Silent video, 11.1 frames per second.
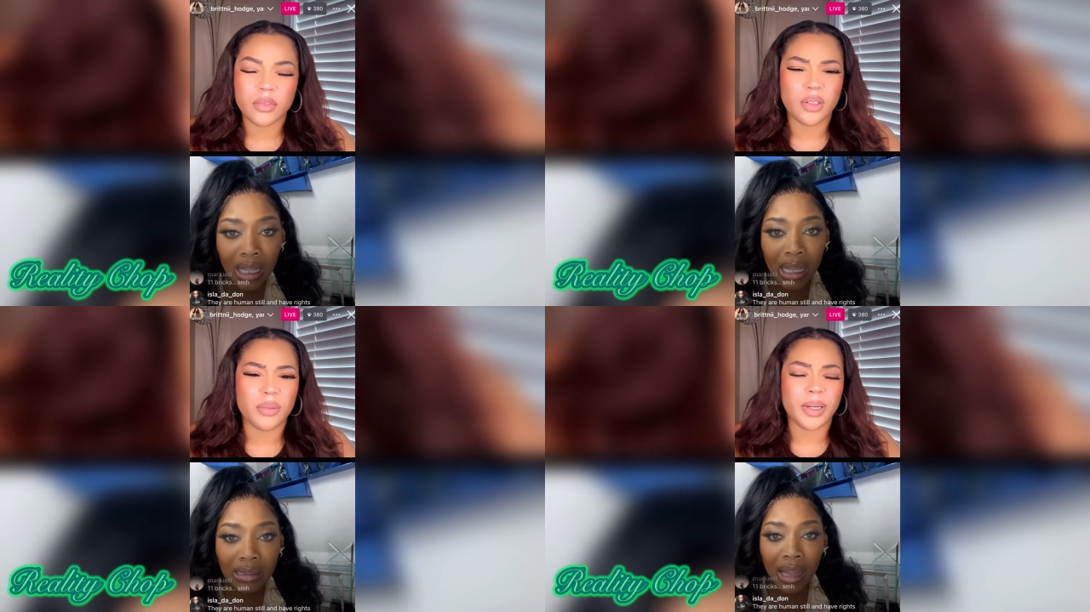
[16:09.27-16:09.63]

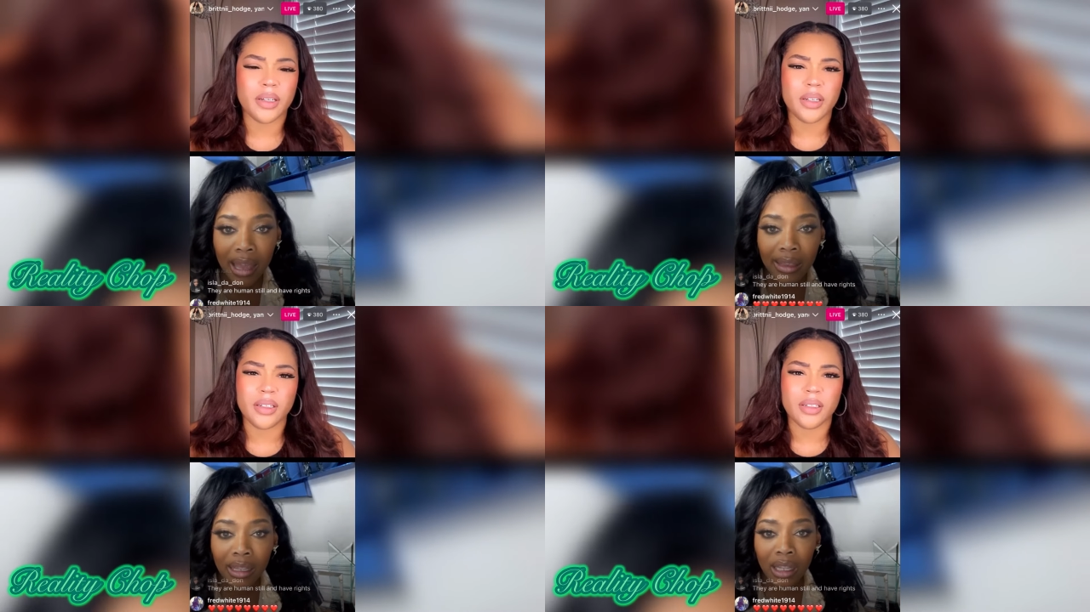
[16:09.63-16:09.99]
Speaker 1: Mm-hmm.
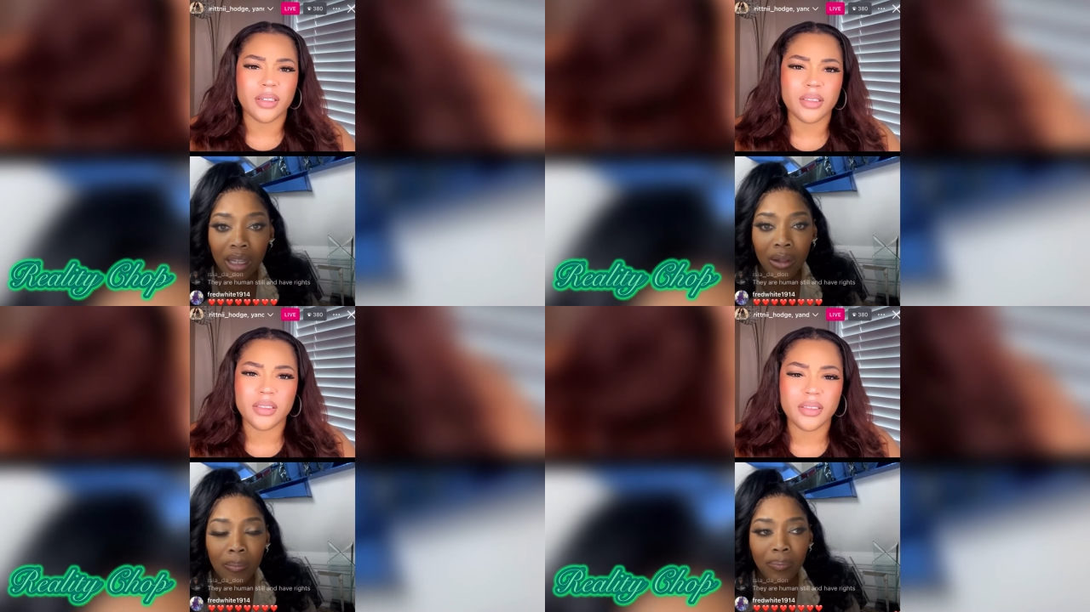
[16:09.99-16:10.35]
Like
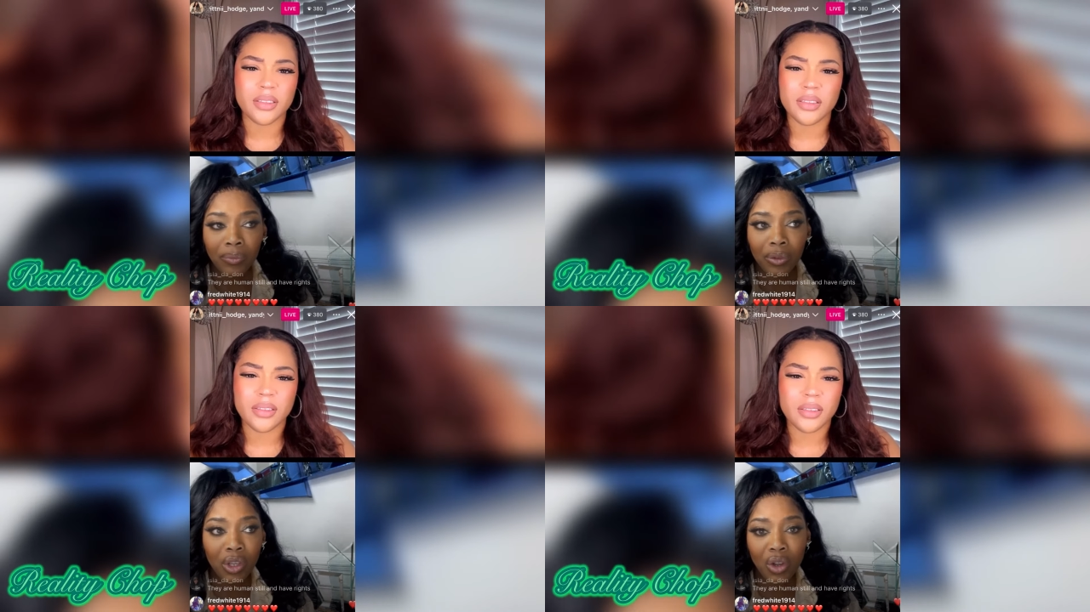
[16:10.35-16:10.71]

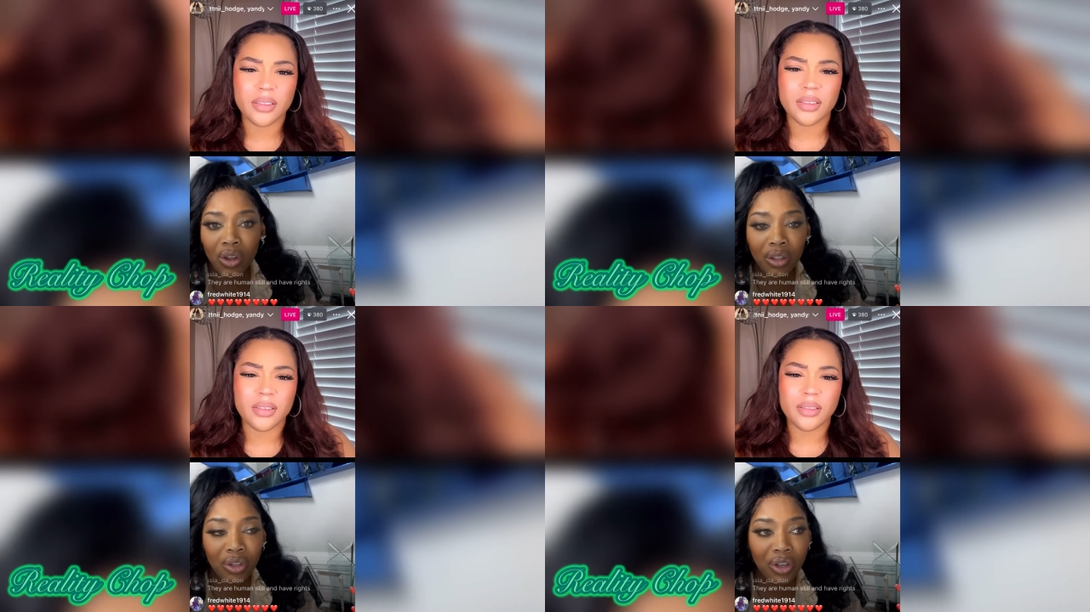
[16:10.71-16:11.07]
you're gonna
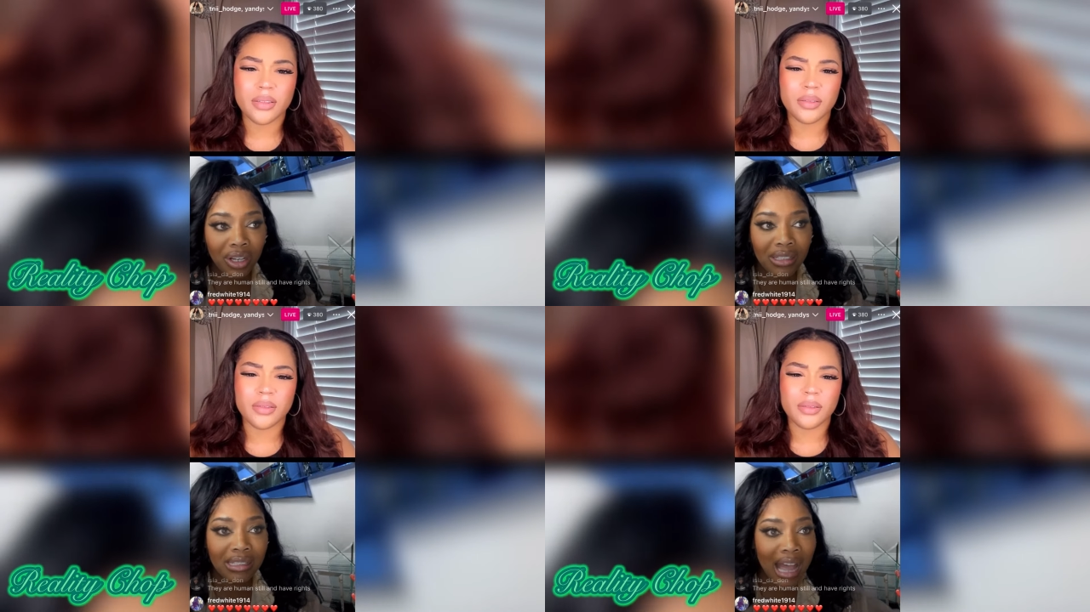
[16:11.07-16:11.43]
you're
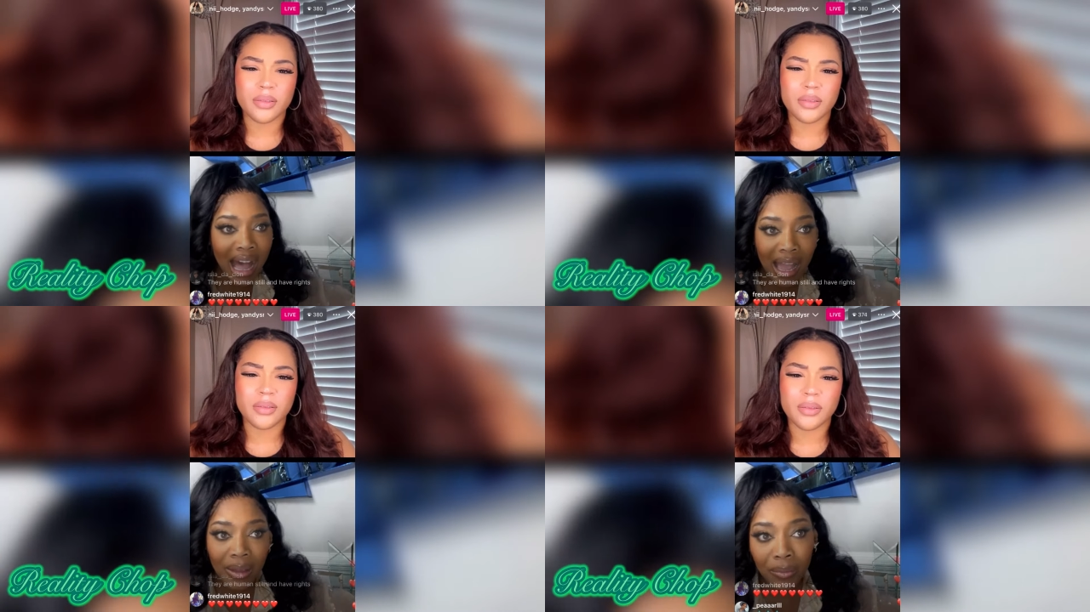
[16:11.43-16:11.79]
gonna
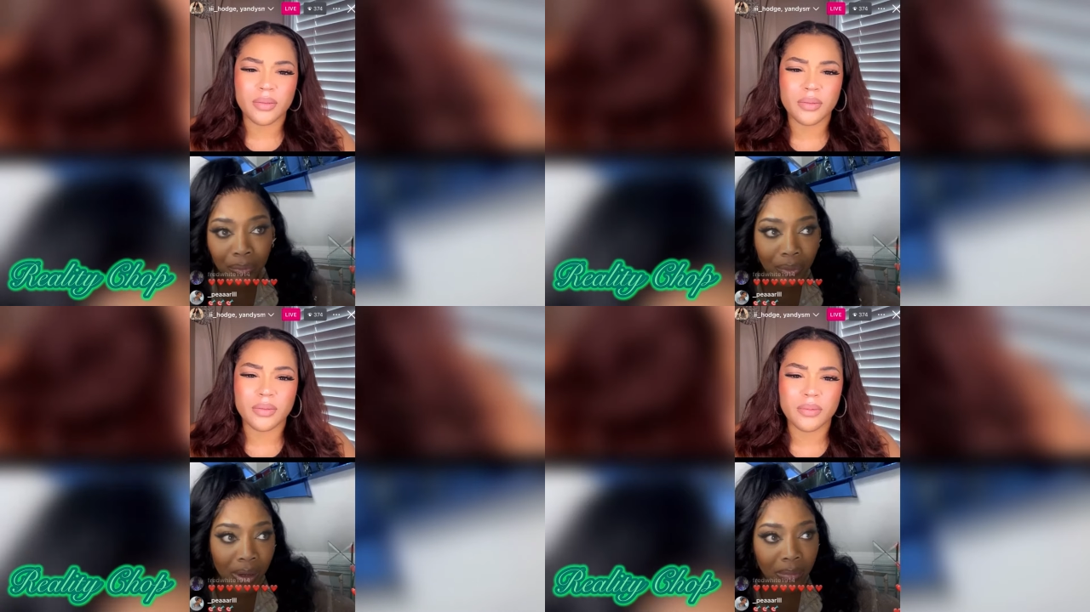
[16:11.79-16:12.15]
die
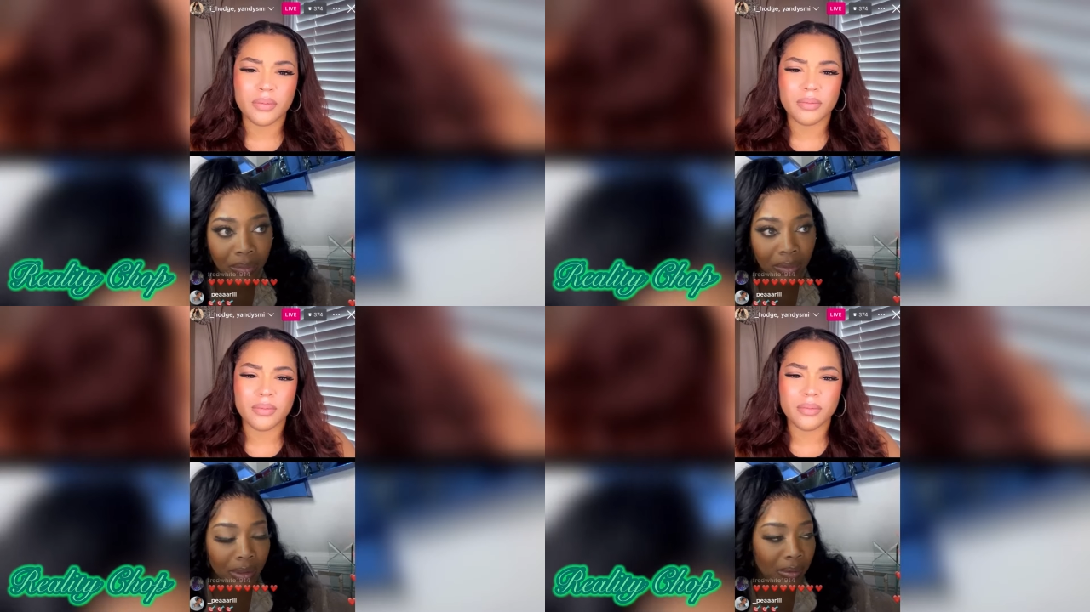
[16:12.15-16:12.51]
from